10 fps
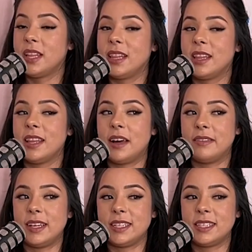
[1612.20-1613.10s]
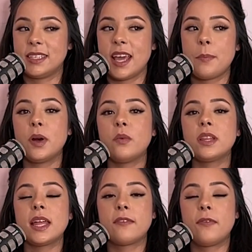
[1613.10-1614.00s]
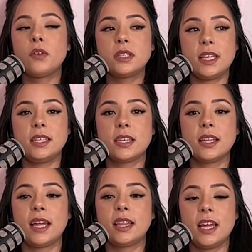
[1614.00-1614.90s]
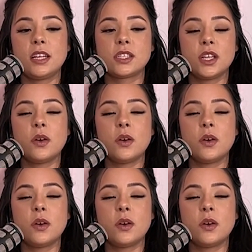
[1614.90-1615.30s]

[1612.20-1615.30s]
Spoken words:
love it. But with like full detail, like let us know